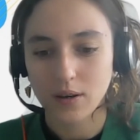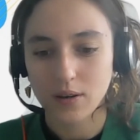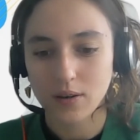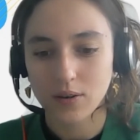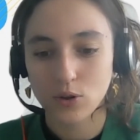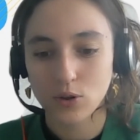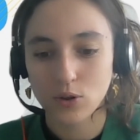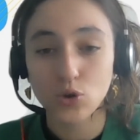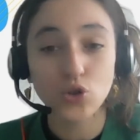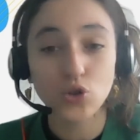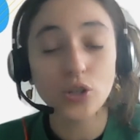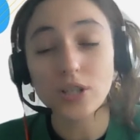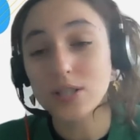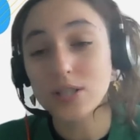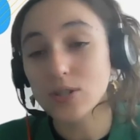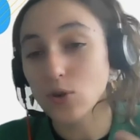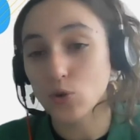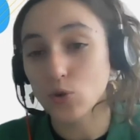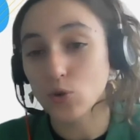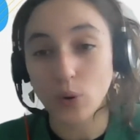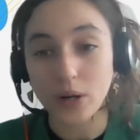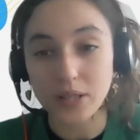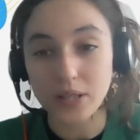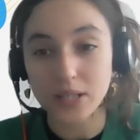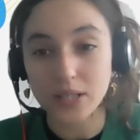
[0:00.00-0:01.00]
Usually it's a
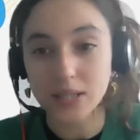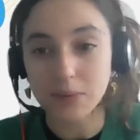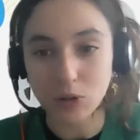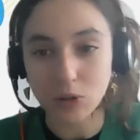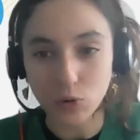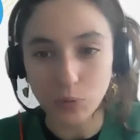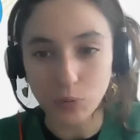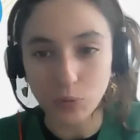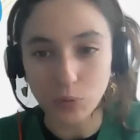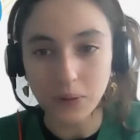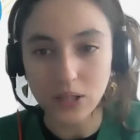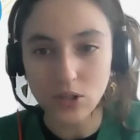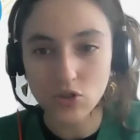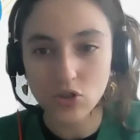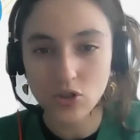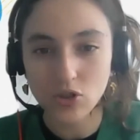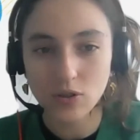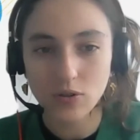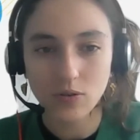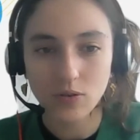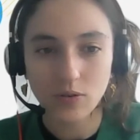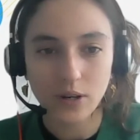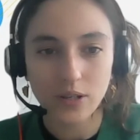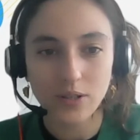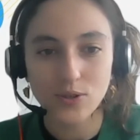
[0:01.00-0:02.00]
20-minute
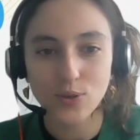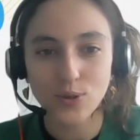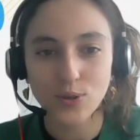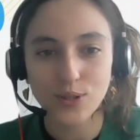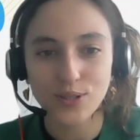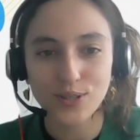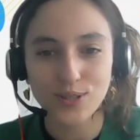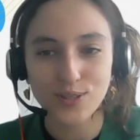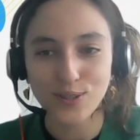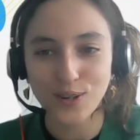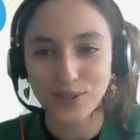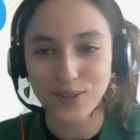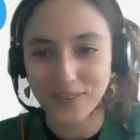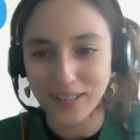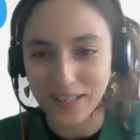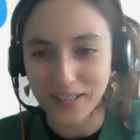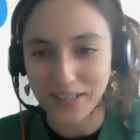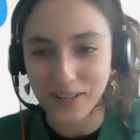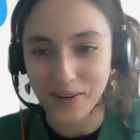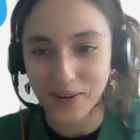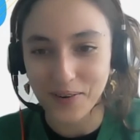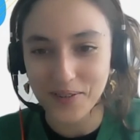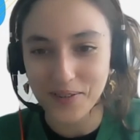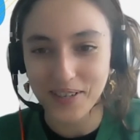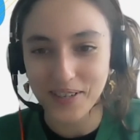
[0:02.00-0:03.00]
pitch, right? So it's not that
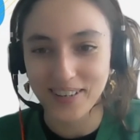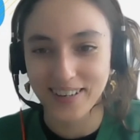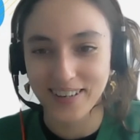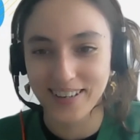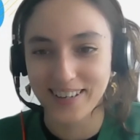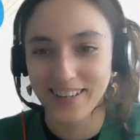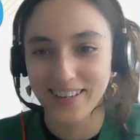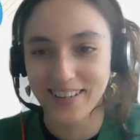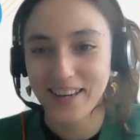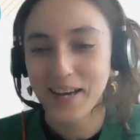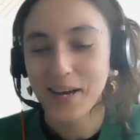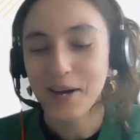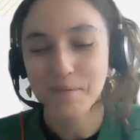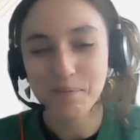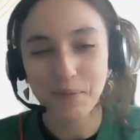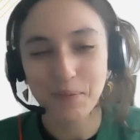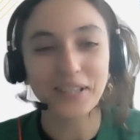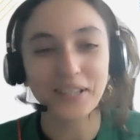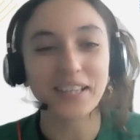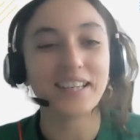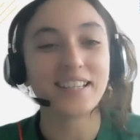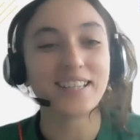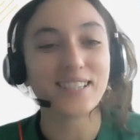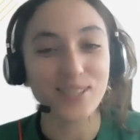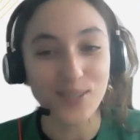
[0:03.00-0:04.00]
long,
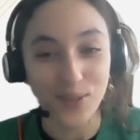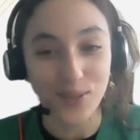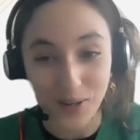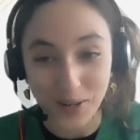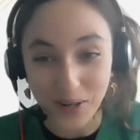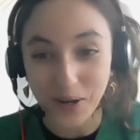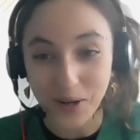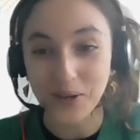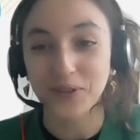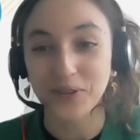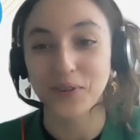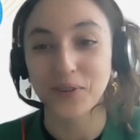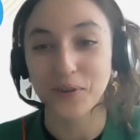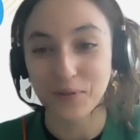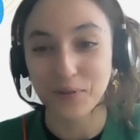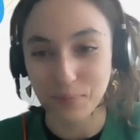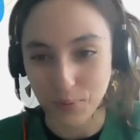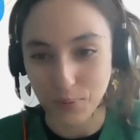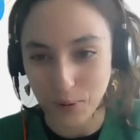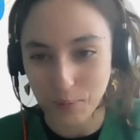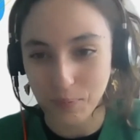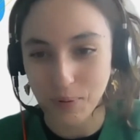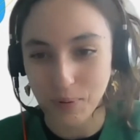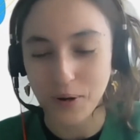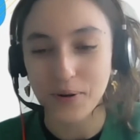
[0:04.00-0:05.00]
but it's a lot of
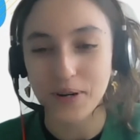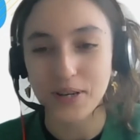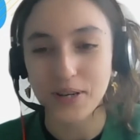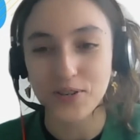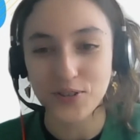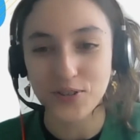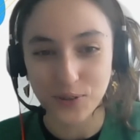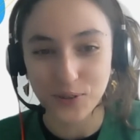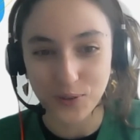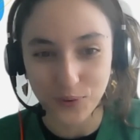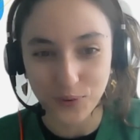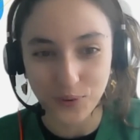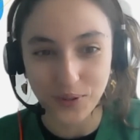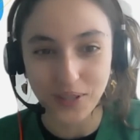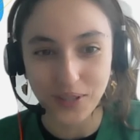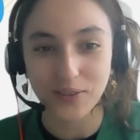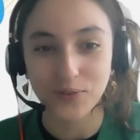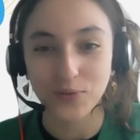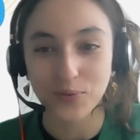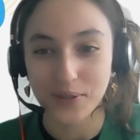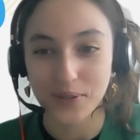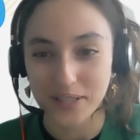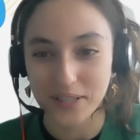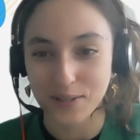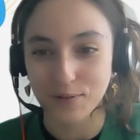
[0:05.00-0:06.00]
preparation to
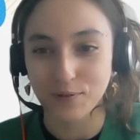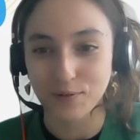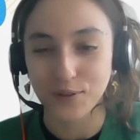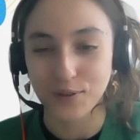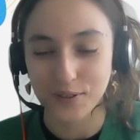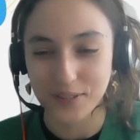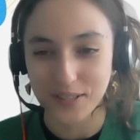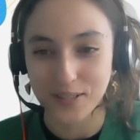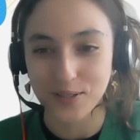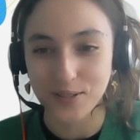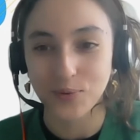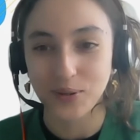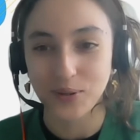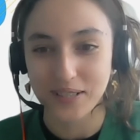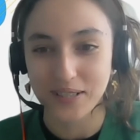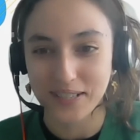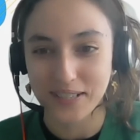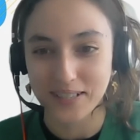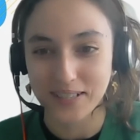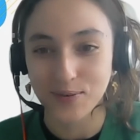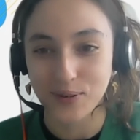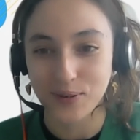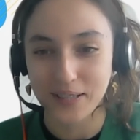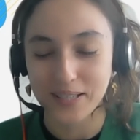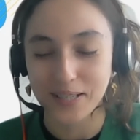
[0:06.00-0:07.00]
get ready for these
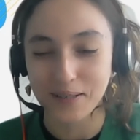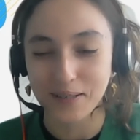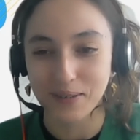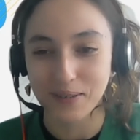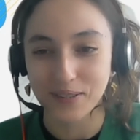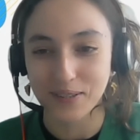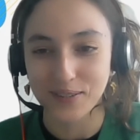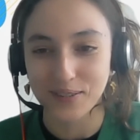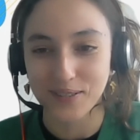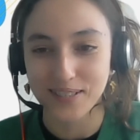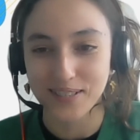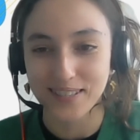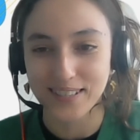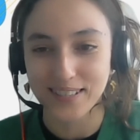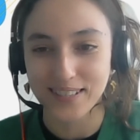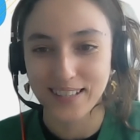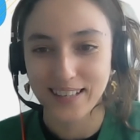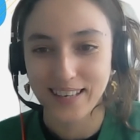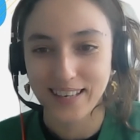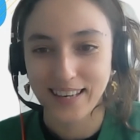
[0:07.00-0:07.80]
20 minutes.